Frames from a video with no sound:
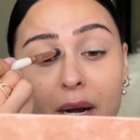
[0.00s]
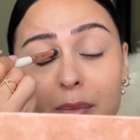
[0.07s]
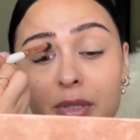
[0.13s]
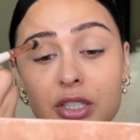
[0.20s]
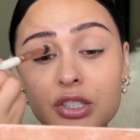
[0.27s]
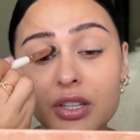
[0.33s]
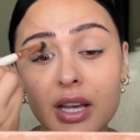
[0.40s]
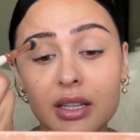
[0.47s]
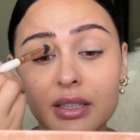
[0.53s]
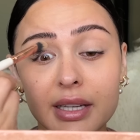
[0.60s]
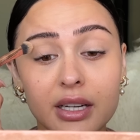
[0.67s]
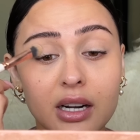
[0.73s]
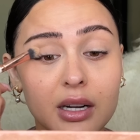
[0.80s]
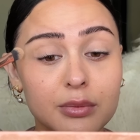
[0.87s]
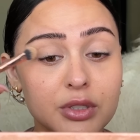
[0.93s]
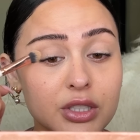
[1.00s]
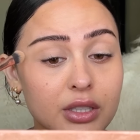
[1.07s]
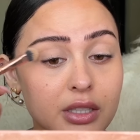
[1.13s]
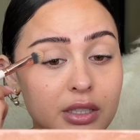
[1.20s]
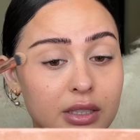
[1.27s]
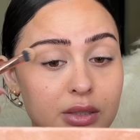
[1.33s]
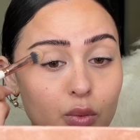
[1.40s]
I'm gonna do that later. I'm just
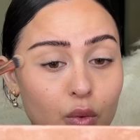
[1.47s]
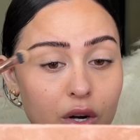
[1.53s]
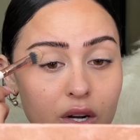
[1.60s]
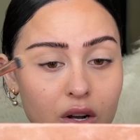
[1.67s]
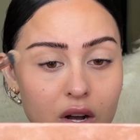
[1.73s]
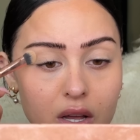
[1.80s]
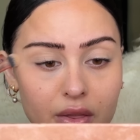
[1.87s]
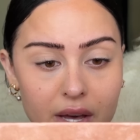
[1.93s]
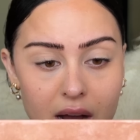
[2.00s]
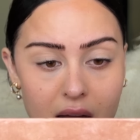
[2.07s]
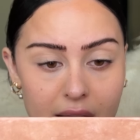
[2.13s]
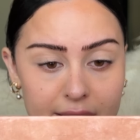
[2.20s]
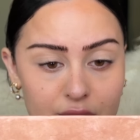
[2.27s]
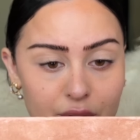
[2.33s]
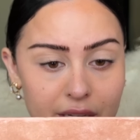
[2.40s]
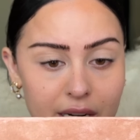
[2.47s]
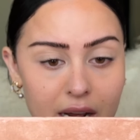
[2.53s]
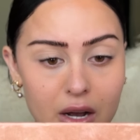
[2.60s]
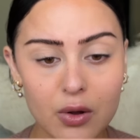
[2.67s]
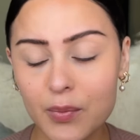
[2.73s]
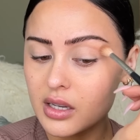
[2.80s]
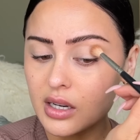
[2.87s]
gonna work on the eyes right
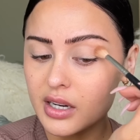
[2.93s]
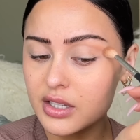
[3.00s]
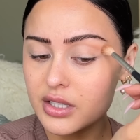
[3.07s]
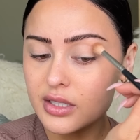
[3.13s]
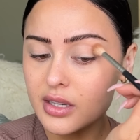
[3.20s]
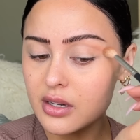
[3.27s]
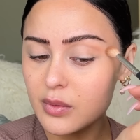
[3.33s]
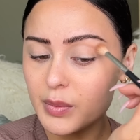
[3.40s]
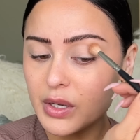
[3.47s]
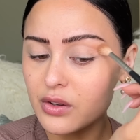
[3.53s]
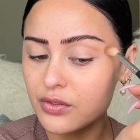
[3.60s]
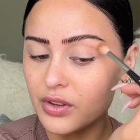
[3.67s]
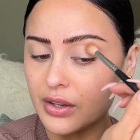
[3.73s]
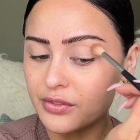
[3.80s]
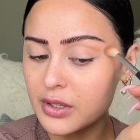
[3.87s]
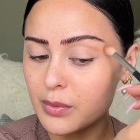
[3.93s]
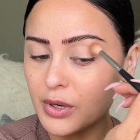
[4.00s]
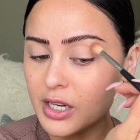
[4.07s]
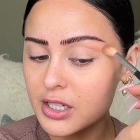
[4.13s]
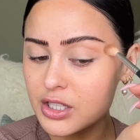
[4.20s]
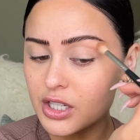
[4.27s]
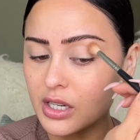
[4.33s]
now. And I just get a big fluffy
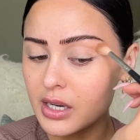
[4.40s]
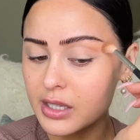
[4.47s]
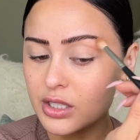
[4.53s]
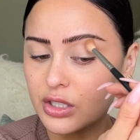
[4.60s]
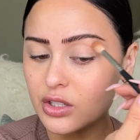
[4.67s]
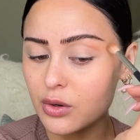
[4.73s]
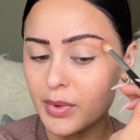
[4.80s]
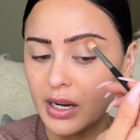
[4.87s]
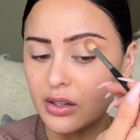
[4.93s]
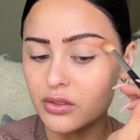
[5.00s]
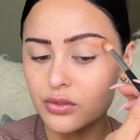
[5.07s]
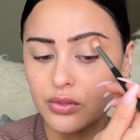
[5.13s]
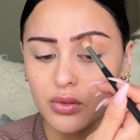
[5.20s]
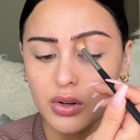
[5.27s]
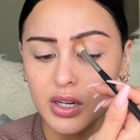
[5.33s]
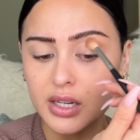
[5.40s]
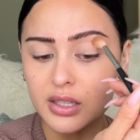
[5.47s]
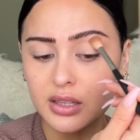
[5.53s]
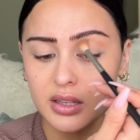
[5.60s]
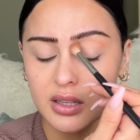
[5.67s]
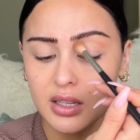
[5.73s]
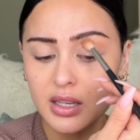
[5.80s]
brush and I just go back and forth
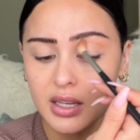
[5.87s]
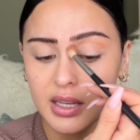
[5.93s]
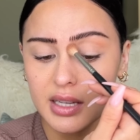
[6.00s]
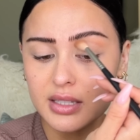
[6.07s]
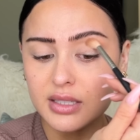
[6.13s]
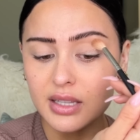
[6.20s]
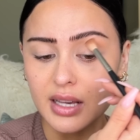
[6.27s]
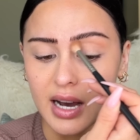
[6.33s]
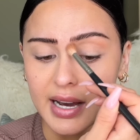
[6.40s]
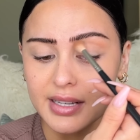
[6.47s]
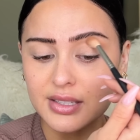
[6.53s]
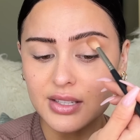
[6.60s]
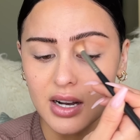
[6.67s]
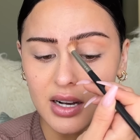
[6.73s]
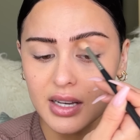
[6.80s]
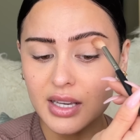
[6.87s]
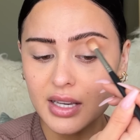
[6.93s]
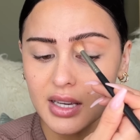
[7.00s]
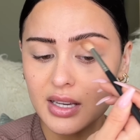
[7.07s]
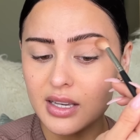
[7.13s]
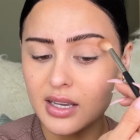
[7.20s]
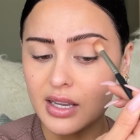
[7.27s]
into the eye
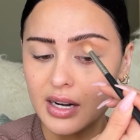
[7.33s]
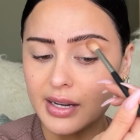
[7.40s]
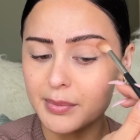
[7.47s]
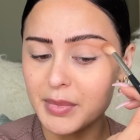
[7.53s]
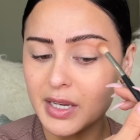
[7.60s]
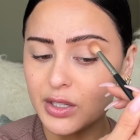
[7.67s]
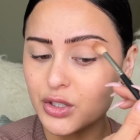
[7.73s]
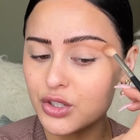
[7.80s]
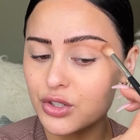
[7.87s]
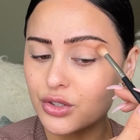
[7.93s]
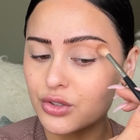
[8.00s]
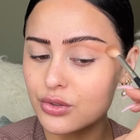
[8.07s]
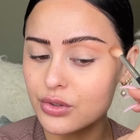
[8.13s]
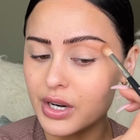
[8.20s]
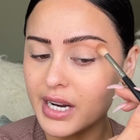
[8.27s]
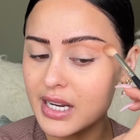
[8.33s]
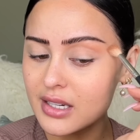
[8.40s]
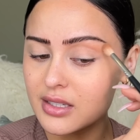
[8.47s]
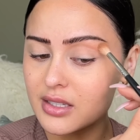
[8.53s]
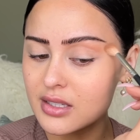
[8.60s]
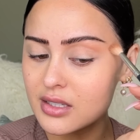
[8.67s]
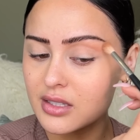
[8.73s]
socket and I make a straight